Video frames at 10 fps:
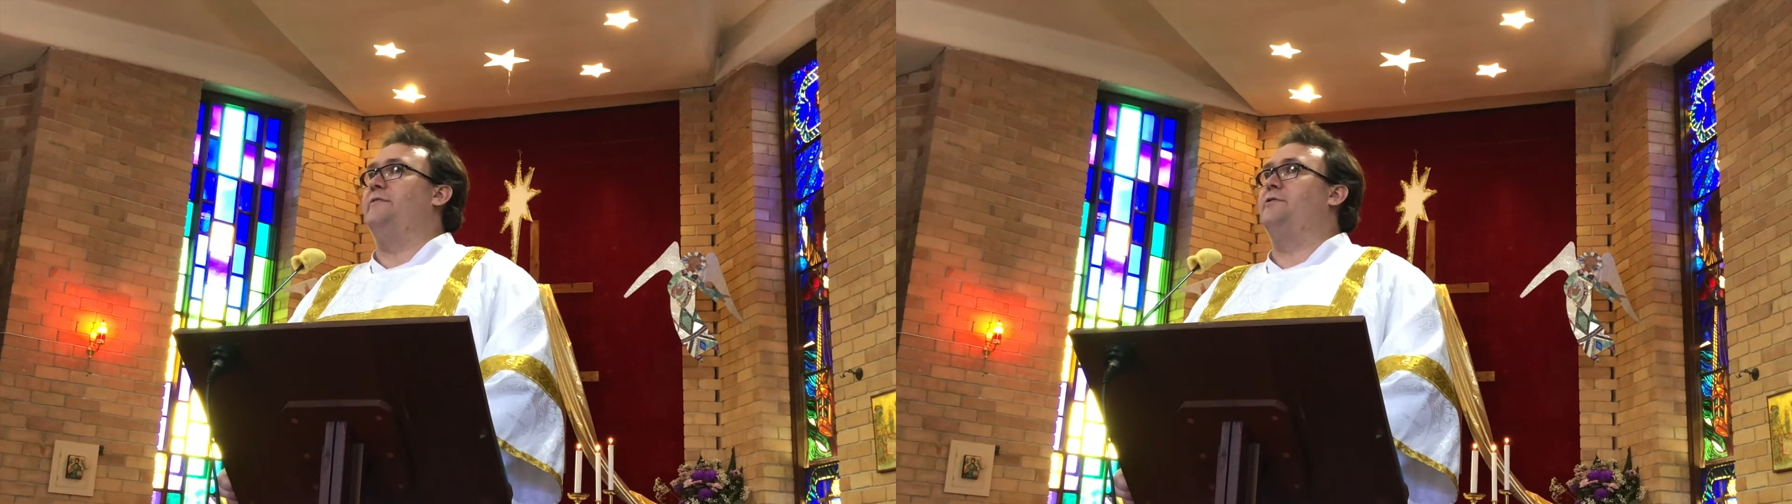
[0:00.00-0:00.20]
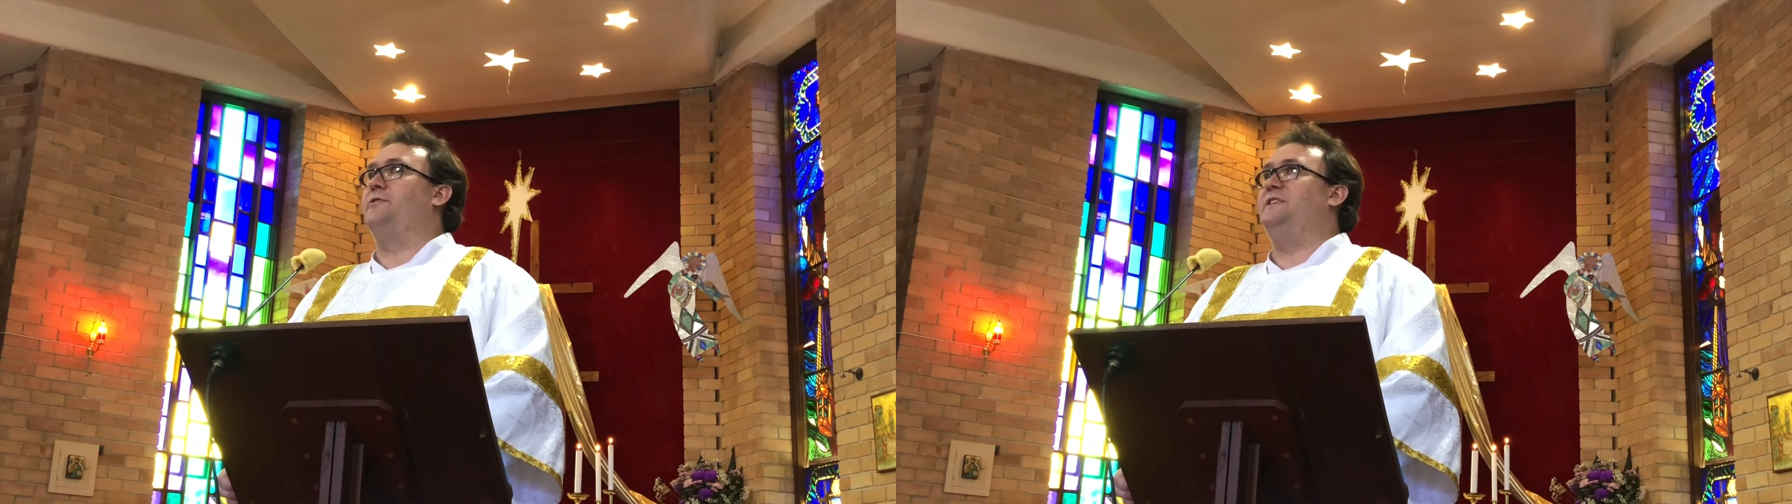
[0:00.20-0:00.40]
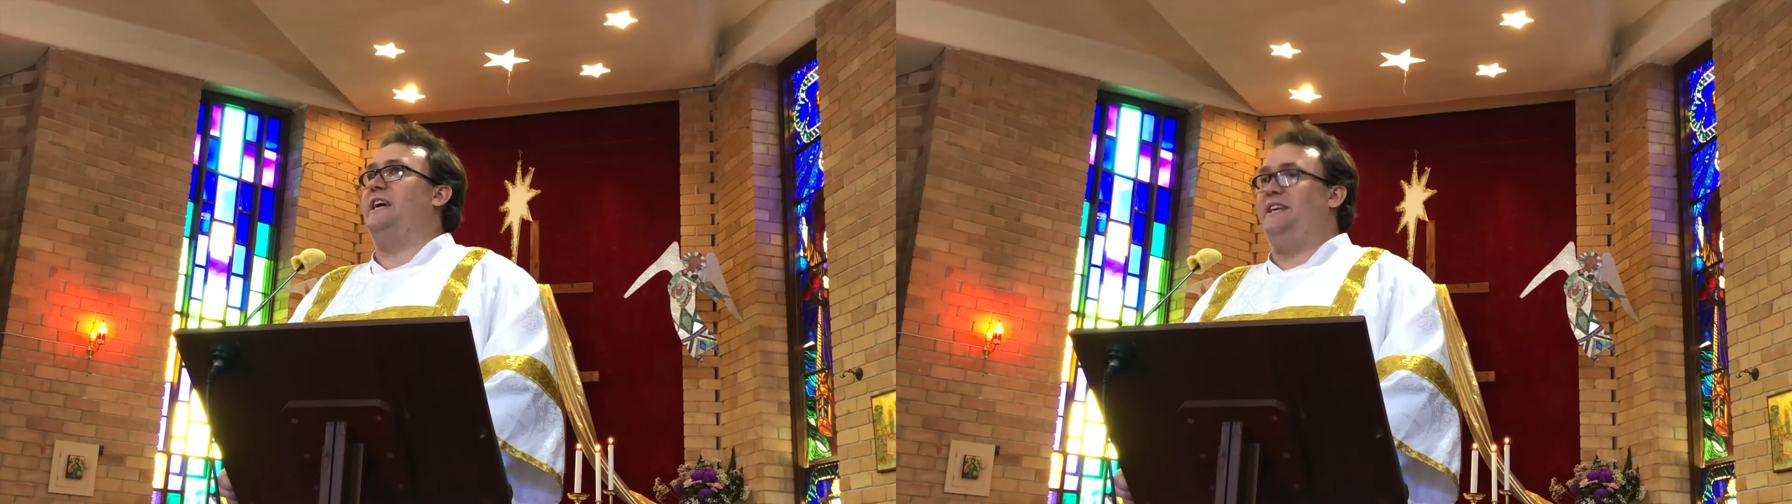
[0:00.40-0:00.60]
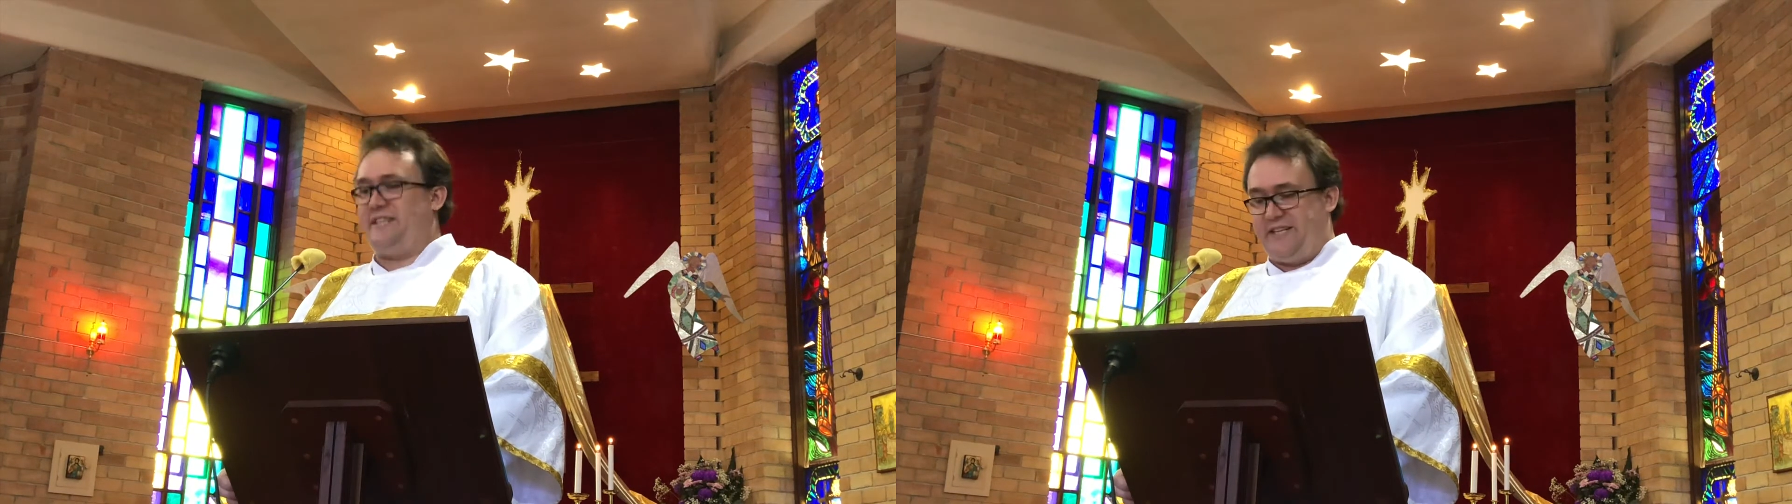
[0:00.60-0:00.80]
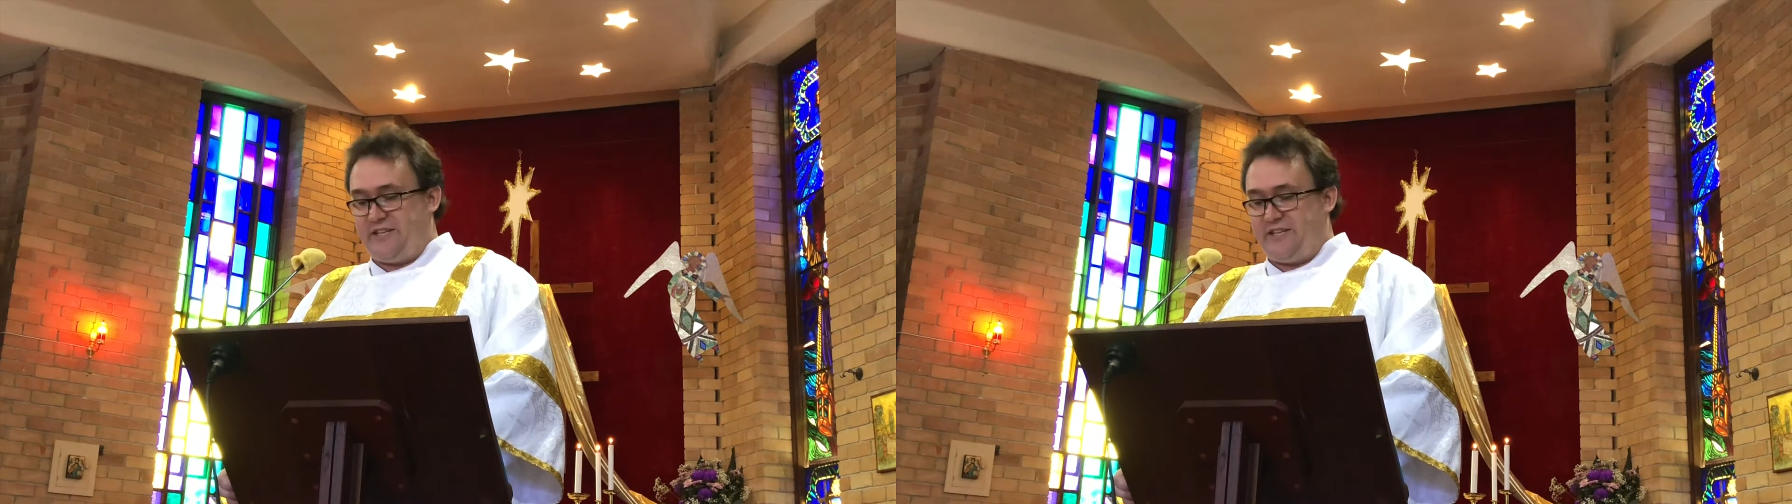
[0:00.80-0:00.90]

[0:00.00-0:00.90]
of Jesus